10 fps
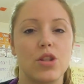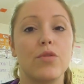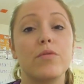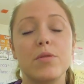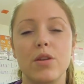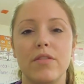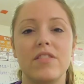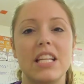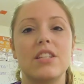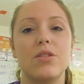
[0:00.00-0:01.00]
So from
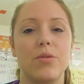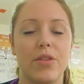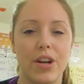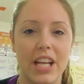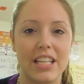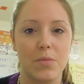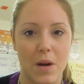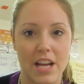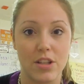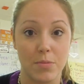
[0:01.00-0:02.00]
2.15 to 2.30 is
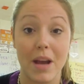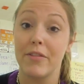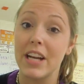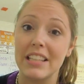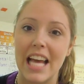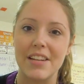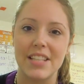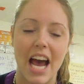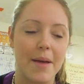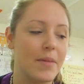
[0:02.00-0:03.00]
when I do my read
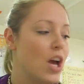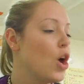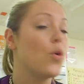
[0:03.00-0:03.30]
aloud time.